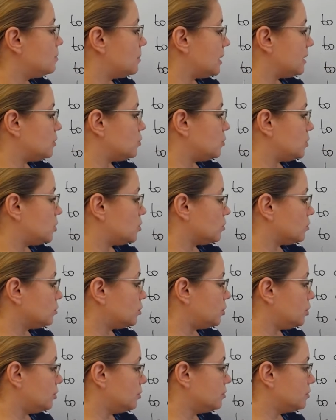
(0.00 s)
but we
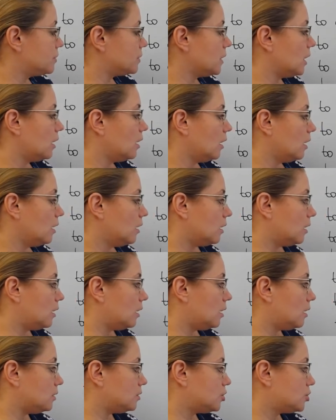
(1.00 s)
don't use
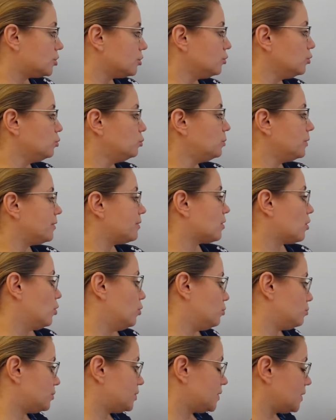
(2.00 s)
to with
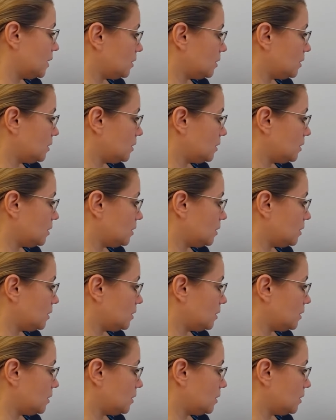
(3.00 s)
homes.